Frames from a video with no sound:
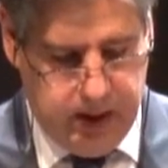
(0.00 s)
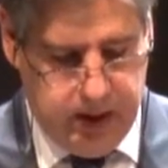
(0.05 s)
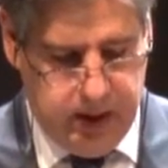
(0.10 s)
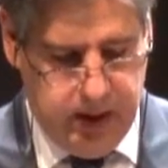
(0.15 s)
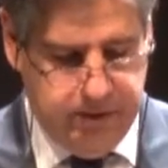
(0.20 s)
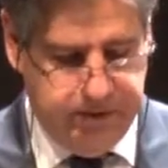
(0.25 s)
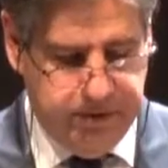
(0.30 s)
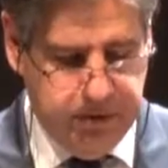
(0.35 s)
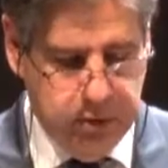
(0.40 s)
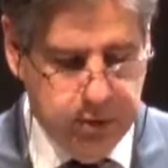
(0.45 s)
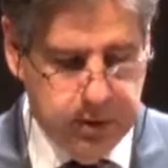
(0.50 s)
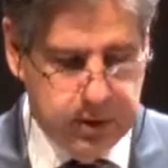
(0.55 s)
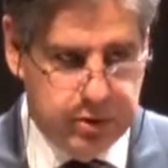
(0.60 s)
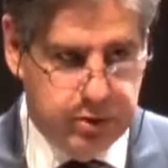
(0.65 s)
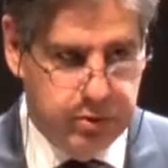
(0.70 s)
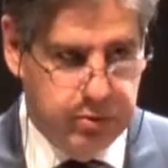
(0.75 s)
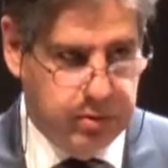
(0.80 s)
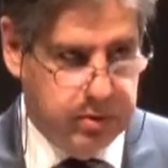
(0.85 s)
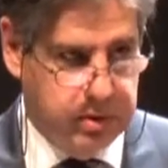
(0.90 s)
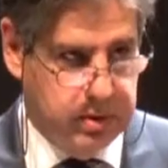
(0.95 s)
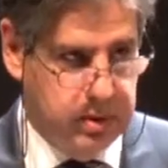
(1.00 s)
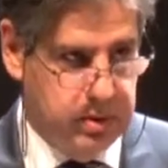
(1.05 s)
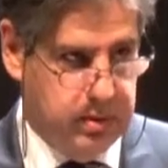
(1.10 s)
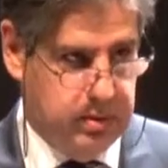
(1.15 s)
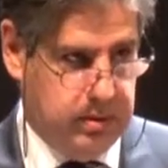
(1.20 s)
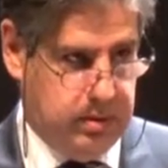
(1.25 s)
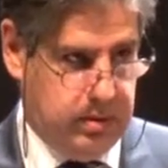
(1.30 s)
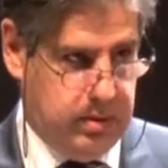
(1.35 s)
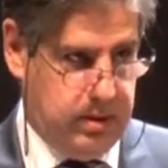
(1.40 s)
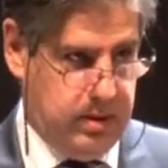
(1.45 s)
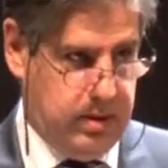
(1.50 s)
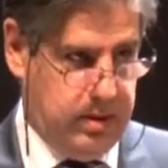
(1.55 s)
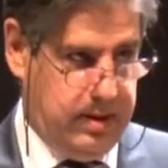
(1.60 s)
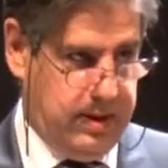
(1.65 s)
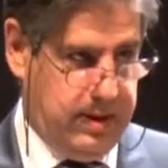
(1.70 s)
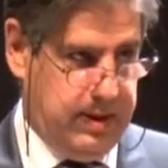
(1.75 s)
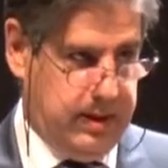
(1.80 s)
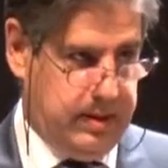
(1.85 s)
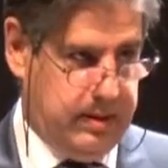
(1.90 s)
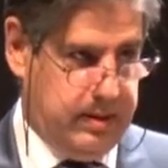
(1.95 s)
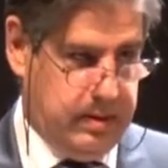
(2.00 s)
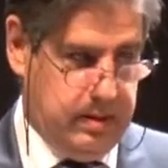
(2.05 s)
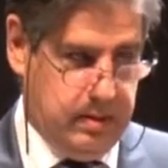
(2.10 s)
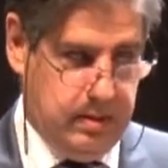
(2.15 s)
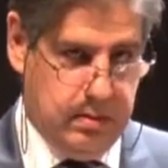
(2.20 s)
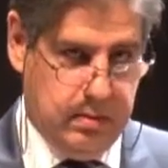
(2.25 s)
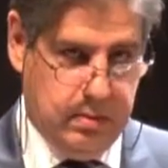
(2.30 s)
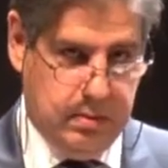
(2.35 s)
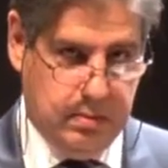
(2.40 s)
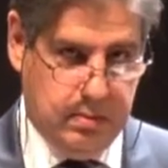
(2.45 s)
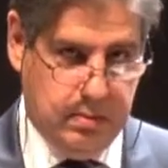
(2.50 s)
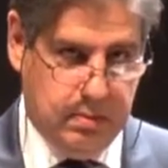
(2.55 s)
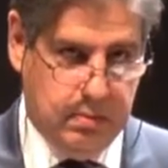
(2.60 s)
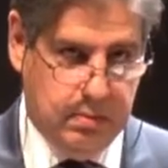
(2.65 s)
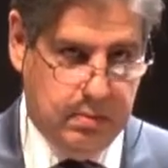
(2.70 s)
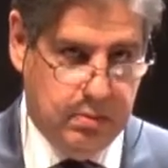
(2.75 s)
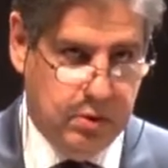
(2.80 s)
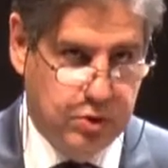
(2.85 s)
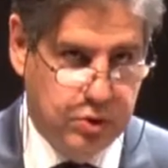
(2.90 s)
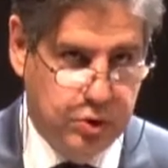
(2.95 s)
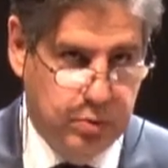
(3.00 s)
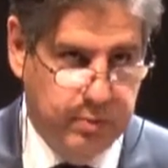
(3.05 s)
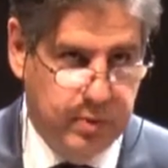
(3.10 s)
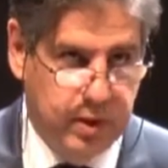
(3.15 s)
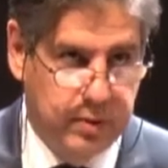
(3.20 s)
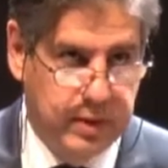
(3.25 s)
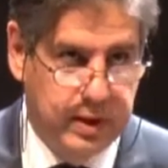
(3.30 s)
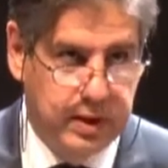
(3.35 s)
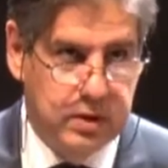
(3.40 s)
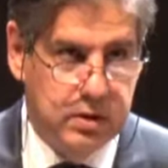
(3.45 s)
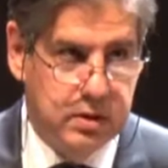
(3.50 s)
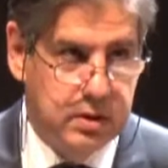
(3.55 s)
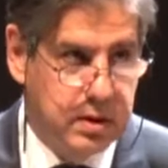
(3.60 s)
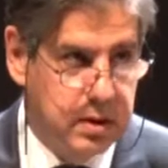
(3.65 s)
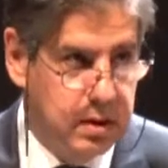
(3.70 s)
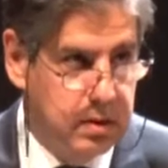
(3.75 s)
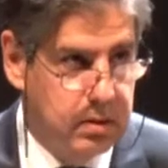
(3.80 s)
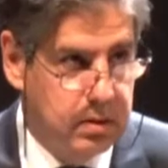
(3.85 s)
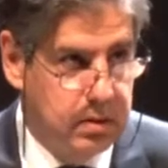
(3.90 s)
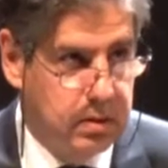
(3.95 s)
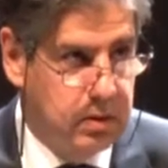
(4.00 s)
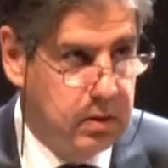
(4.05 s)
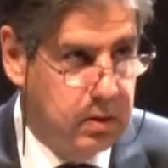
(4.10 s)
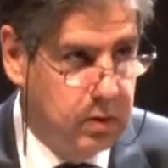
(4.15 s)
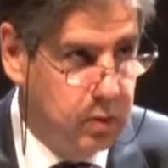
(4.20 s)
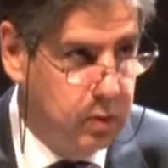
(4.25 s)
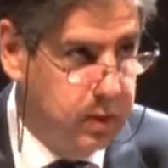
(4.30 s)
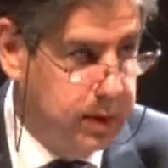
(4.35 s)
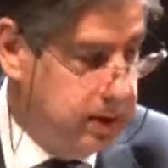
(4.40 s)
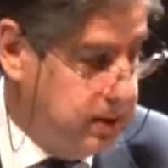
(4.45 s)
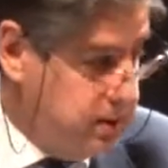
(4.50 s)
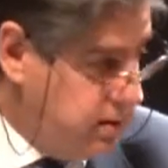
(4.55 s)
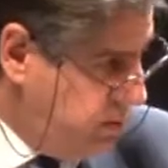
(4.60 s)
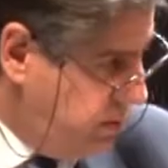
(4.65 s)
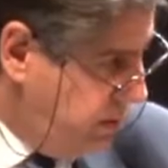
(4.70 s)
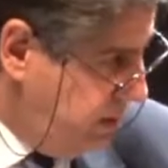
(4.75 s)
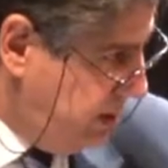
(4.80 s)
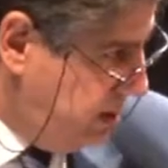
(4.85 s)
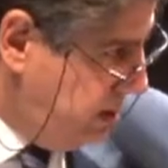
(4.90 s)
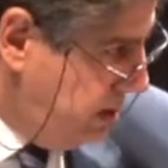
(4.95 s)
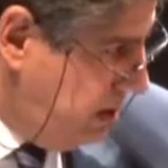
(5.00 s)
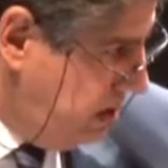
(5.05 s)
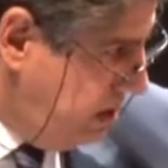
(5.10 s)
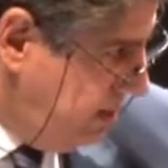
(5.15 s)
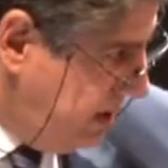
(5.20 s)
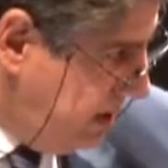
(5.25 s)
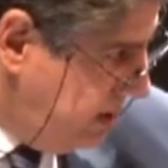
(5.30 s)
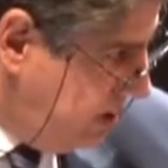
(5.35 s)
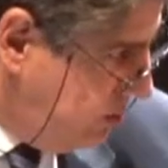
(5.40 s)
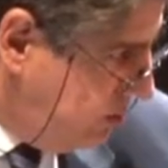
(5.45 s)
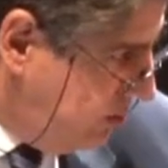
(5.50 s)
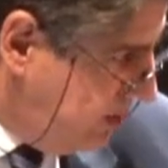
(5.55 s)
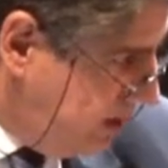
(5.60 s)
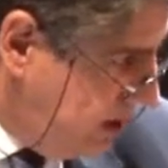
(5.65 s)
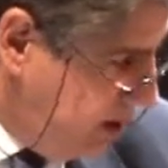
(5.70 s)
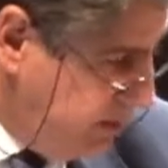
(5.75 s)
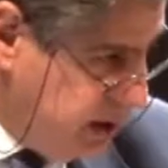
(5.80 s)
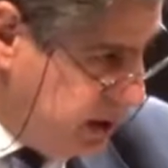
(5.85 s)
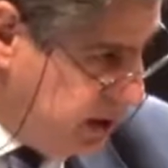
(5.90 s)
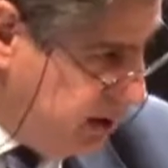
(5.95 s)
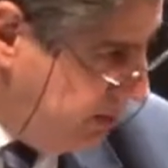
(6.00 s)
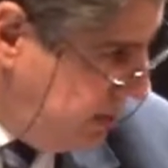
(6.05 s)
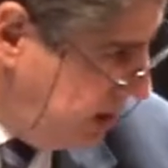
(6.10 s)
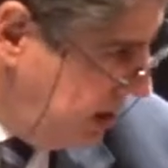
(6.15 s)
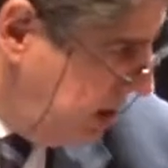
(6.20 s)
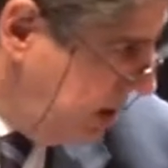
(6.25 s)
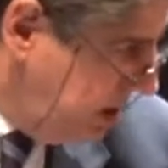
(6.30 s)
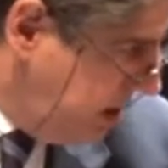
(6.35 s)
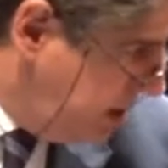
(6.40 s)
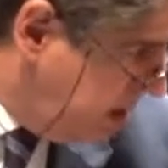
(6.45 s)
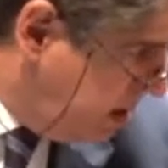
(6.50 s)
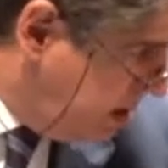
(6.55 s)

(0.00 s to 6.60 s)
a few issues that should be raised. One, we were talking about this with Ibrahim,